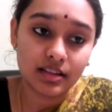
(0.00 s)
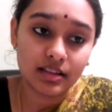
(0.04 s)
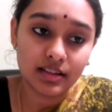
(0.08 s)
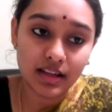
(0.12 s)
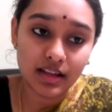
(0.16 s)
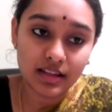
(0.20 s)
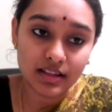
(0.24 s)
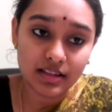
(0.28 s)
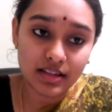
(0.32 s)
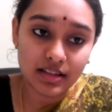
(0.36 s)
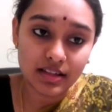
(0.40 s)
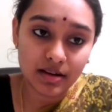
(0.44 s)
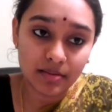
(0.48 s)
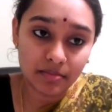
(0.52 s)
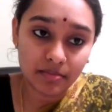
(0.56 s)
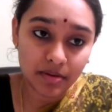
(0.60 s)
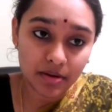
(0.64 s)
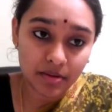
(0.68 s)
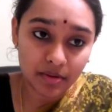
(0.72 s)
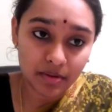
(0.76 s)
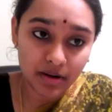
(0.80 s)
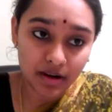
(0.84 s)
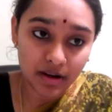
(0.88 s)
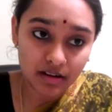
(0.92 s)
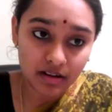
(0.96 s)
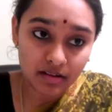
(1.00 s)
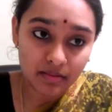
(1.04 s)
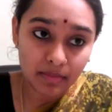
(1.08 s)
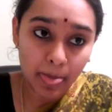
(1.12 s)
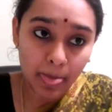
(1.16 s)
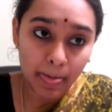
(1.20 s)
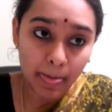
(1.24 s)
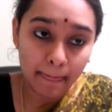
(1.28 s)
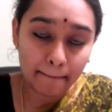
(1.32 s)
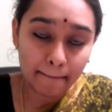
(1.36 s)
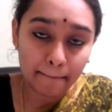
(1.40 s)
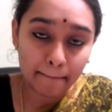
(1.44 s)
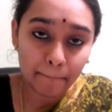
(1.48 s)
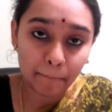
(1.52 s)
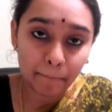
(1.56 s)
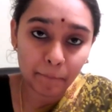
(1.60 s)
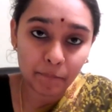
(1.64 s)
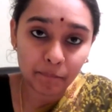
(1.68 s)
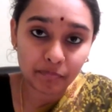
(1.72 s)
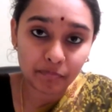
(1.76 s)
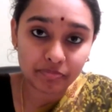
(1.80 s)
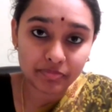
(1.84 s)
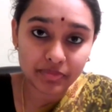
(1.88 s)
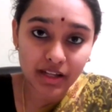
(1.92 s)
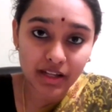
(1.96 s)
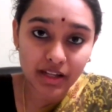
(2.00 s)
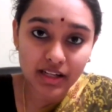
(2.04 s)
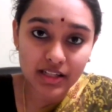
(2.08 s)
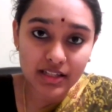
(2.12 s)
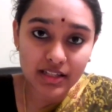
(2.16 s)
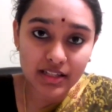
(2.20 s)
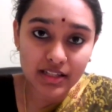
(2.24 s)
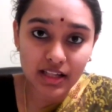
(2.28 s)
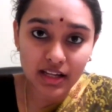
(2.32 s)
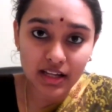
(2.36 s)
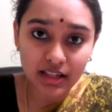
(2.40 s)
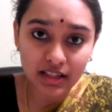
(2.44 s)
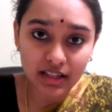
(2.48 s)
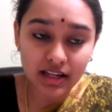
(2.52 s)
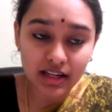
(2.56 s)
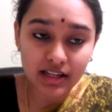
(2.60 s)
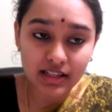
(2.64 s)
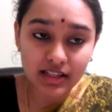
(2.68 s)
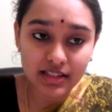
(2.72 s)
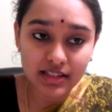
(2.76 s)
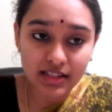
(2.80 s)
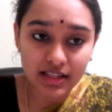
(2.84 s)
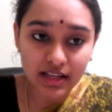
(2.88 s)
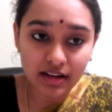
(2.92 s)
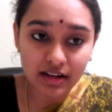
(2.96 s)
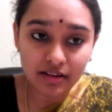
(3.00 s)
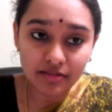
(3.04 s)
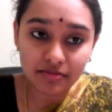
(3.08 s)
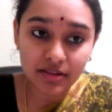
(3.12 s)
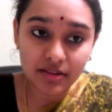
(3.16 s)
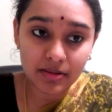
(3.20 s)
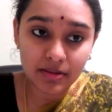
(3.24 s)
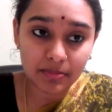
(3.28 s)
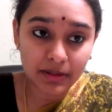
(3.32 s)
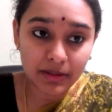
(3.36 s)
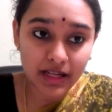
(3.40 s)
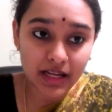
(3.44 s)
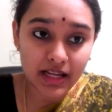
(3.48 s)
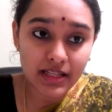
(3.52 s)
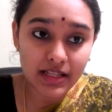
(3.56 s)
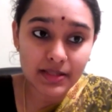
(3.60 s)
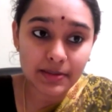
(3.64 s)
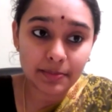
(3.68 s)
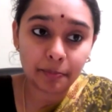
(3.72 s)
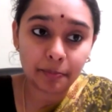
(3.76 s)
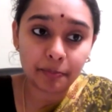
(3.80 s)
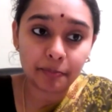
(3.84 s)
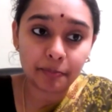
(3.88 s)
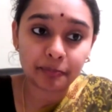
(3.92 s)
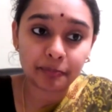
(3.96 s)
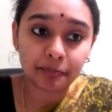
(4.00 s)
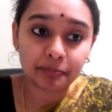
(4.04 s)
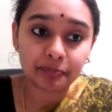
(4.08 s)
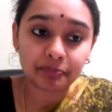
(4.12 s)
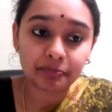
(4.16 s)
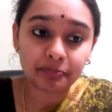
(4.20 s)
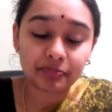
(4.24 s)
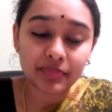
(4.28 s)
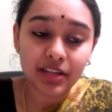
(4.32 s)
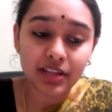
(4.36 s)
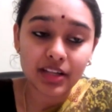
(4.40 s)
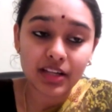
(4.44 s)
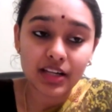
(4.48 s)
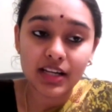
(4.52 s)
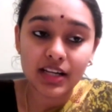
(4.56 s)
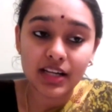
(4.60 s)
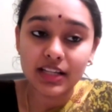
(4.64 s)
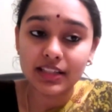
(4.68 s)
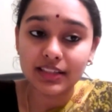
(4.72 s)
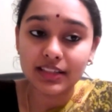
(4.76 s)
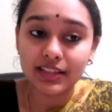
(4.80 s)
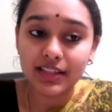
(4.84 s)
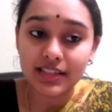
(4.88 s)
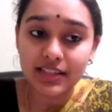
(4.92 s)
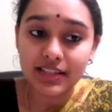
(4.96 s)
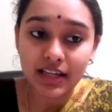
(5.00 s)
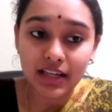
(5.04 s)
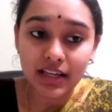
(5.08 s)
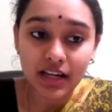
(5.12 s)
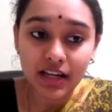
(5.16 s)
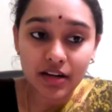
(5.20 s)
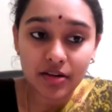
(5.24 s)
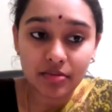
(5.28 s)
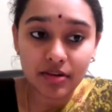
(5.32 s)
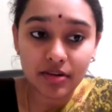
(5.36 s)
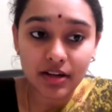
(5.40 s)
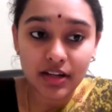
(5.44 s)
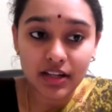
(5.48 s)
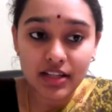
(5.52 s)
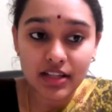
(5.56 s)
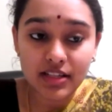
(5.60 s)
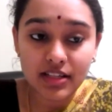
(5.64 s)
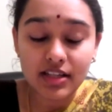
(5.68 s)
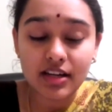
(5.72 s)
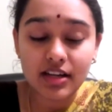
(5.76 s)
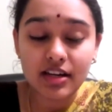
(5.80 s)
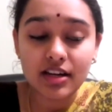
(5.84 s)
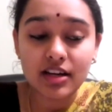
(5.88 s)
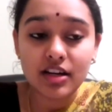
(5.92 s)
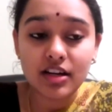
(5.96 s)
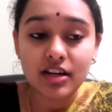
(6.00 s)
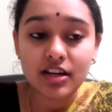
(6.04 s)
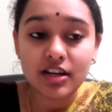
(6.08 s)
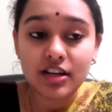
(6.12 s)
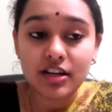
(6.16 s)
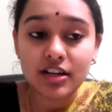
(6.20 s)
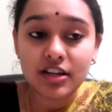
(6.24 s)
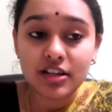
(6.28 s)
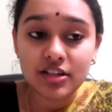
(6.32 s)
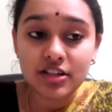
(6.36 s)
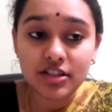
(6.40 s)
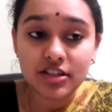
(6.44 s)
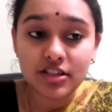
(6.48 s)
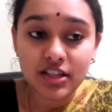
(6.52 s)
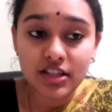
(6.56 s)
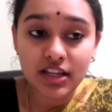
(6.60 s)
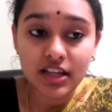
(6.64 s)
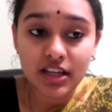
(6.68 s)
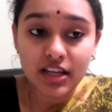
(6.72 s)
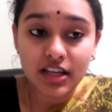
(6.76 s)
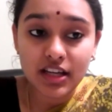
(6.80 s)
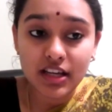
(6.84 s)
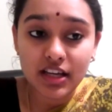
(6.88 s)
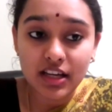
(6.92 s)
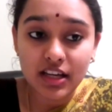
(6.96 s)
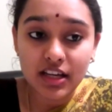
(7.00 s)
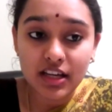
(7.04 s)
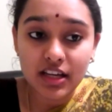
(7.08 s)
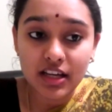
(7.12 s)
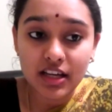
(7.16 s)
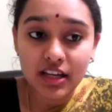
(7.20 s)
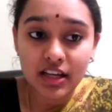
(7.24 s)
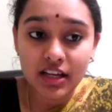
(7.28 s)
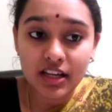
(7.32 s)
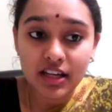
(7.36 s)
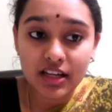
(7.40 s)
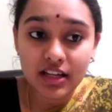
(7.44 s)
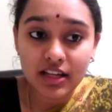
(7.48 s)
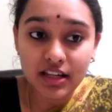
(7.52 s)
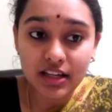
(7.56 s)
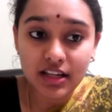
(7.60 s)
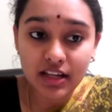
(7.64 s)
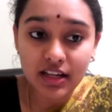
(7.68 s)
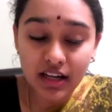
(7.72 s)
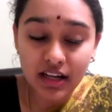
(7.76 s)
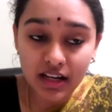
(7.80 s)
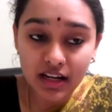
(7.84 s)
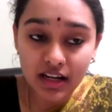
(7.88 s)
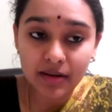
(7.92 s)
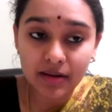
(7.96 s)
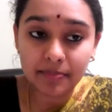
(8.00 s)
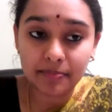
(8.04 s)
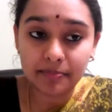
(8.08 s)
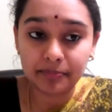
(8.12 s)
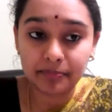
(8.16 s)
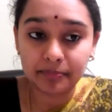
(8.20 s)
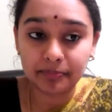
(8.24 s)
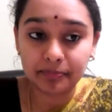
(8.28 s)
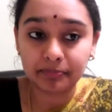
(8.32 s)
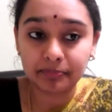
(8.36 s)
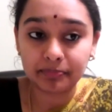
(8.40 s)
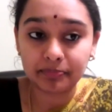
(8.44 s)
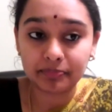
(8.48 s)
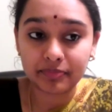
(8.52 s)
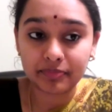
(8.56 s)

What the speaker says: That's number one. That is Lanka itself, the place. The second one is Shighram.